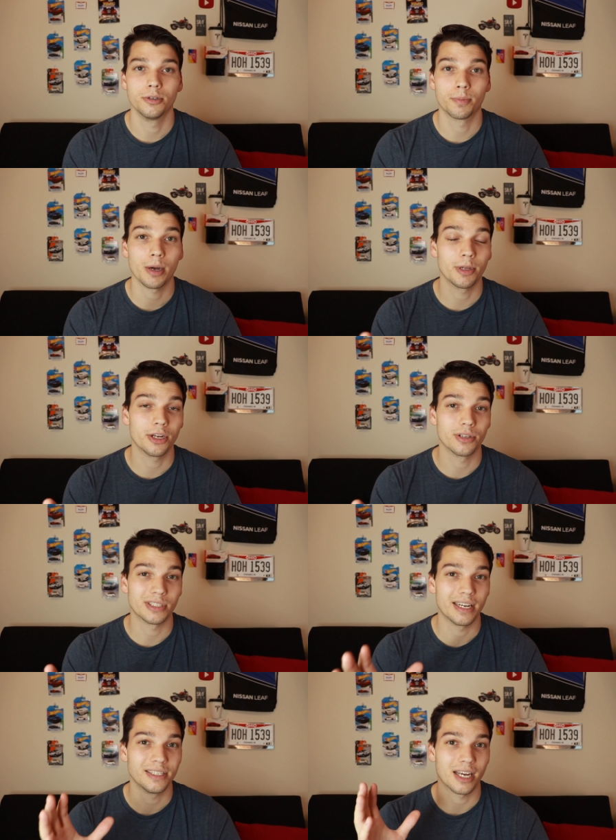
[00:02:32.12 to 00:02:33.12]
You'll probably hear this
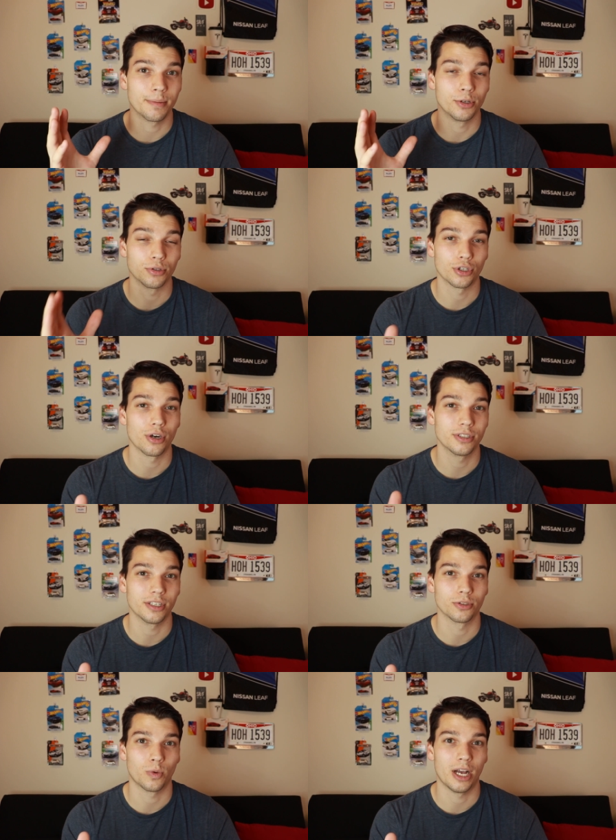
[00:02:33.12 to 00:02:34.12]
anytime you're
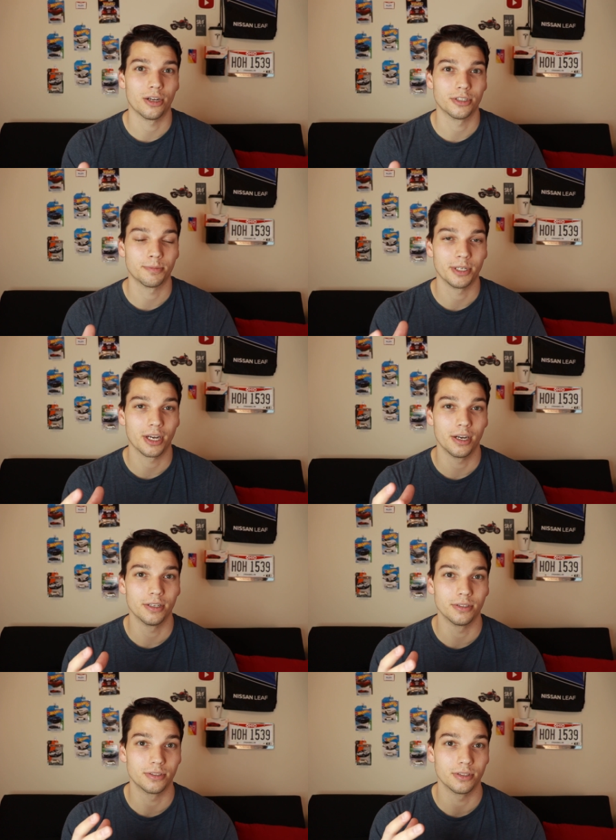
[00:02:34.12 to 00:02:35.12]
charging as well, just
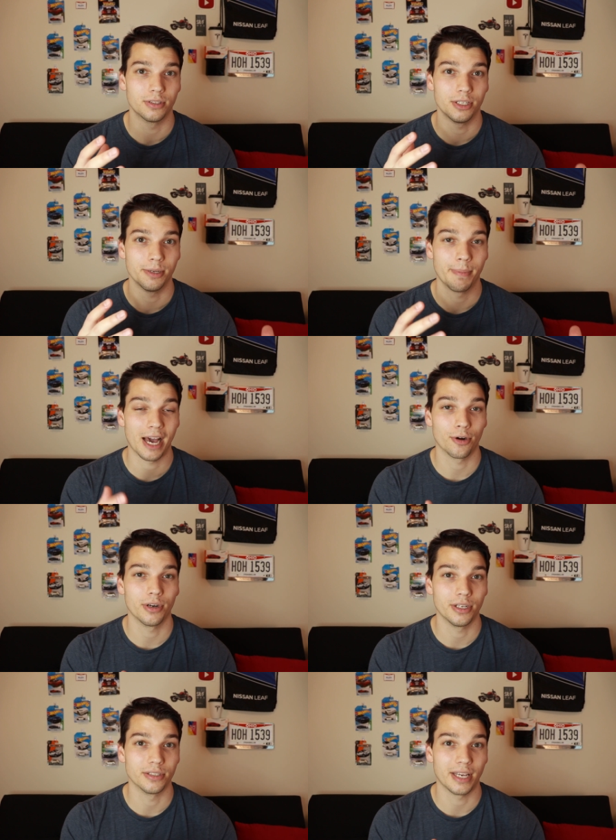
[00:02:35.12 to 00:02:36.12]
because the
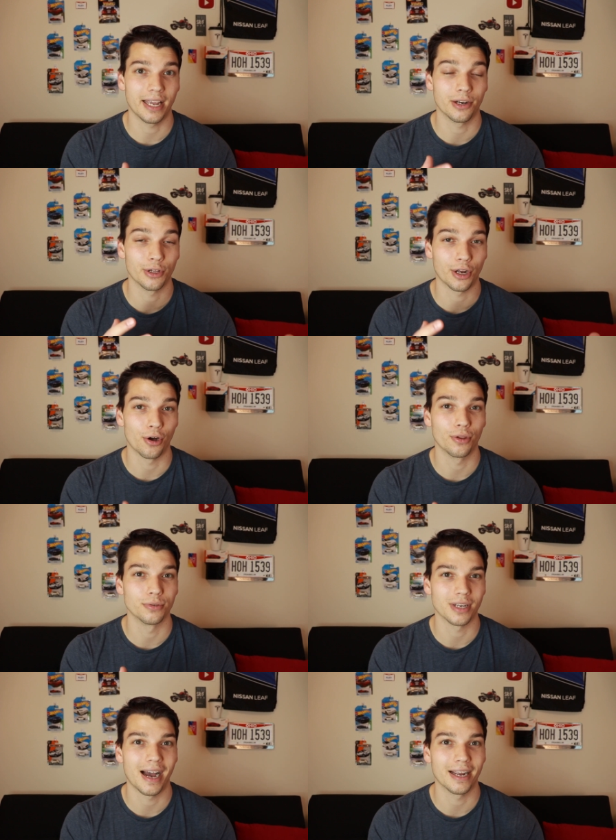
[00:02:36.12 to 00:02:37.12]
battery is handling all
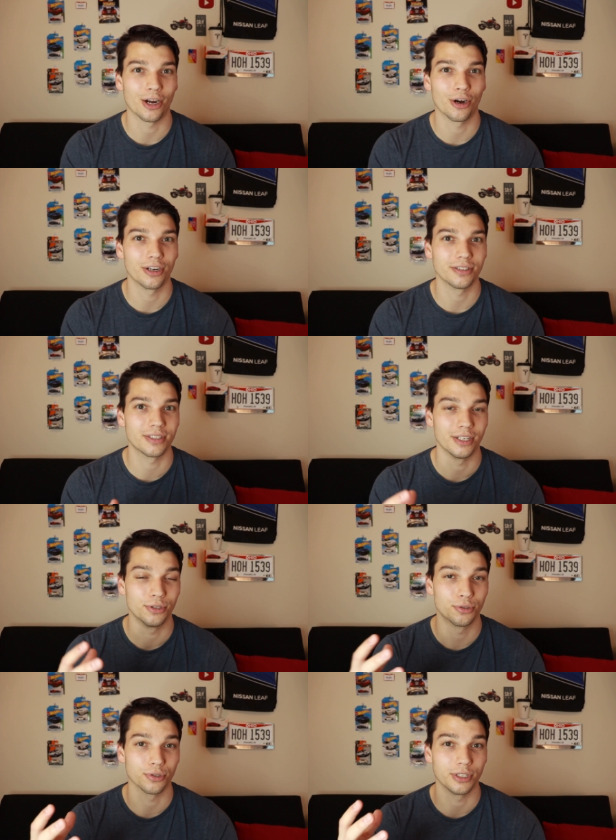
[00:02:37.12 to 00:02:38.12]
those high currents and
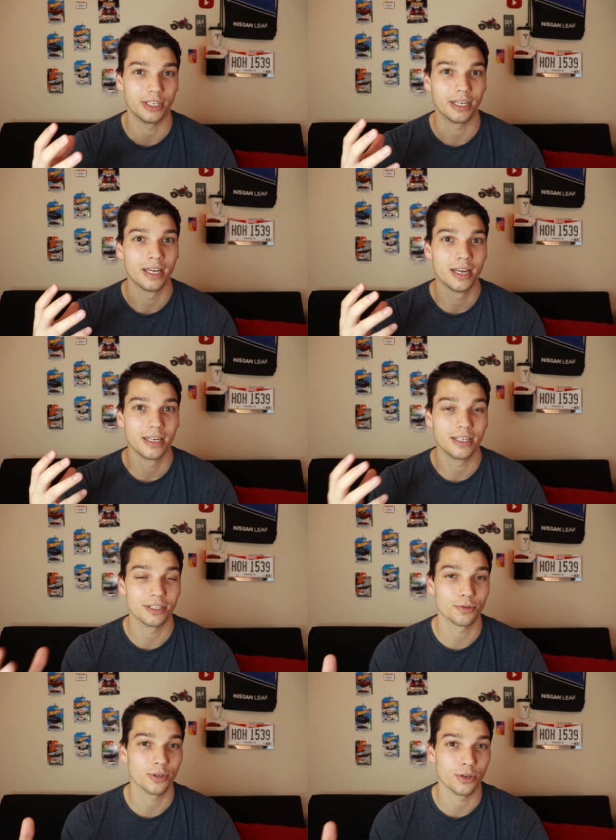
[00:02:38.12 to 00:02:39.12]
usually
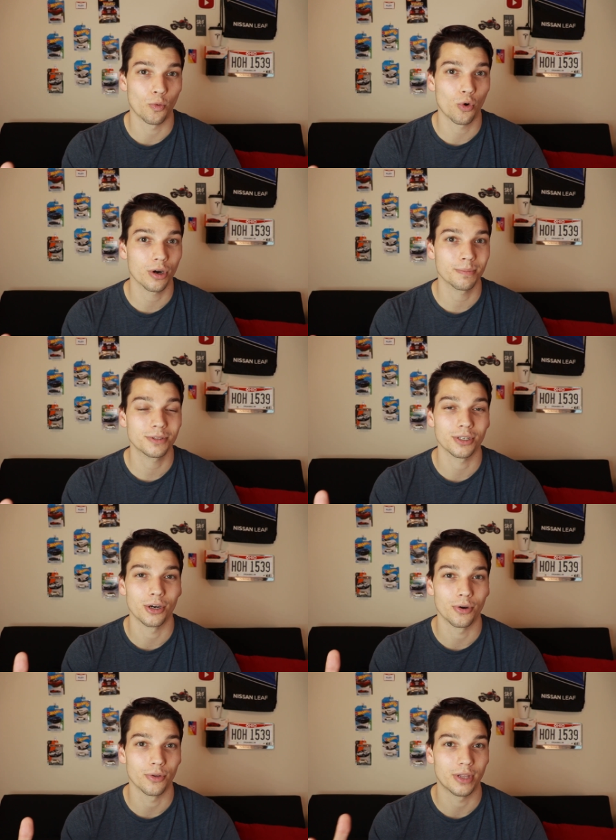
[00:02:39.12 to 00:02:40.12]
gets really warm,
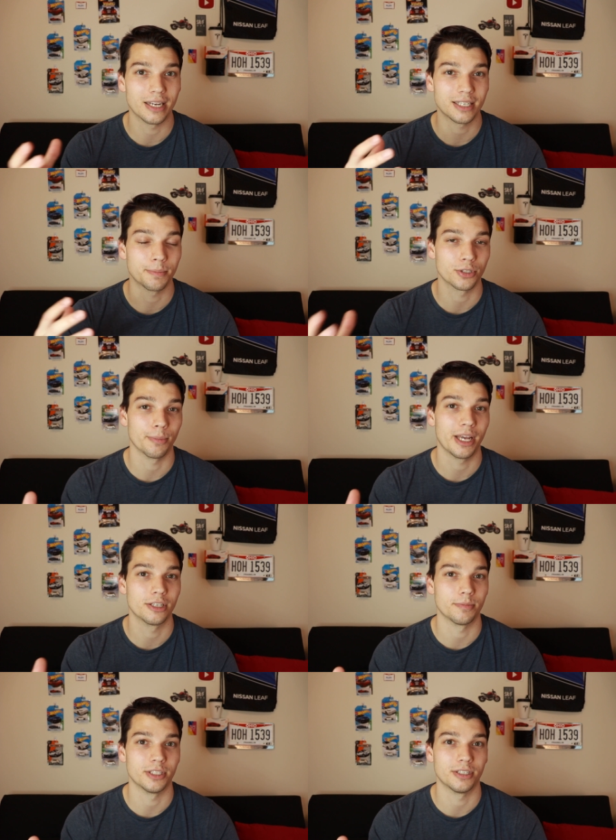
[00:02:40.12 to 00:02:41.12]
so that temperature
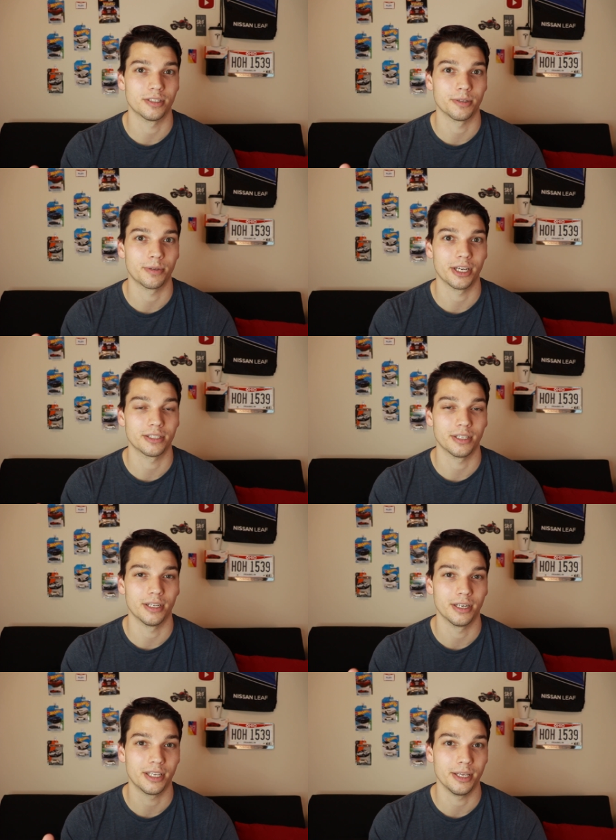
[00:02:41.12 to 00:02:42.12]
management system kicks
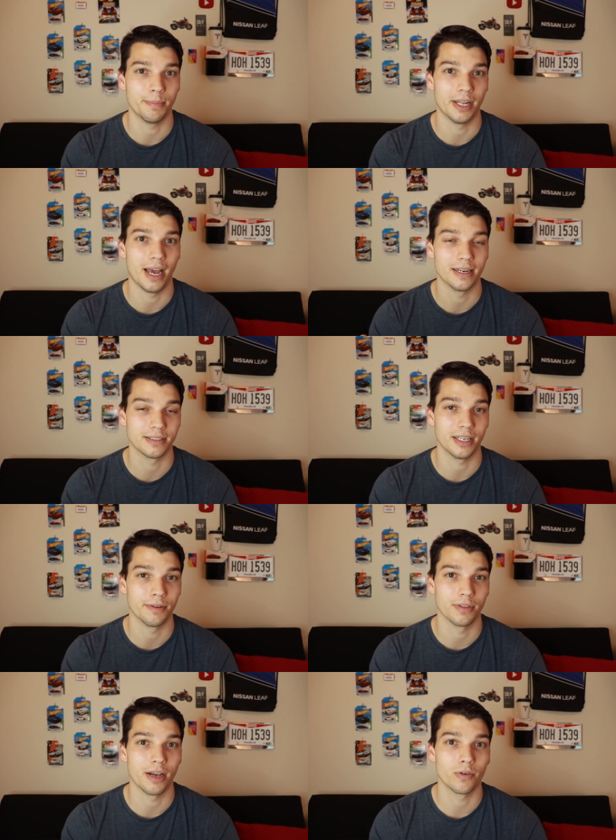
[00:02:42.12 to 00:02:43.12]
in to keep it at a
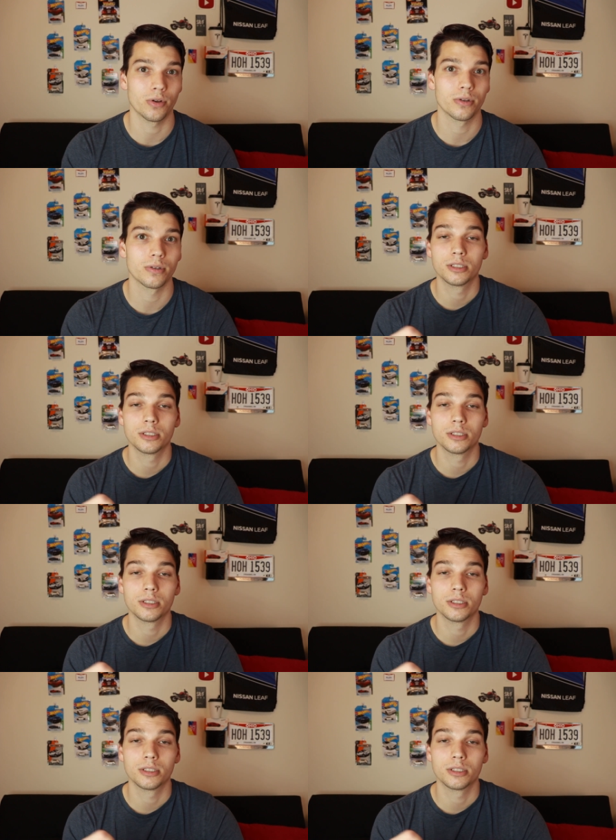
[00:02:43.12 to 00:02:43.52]
safe level.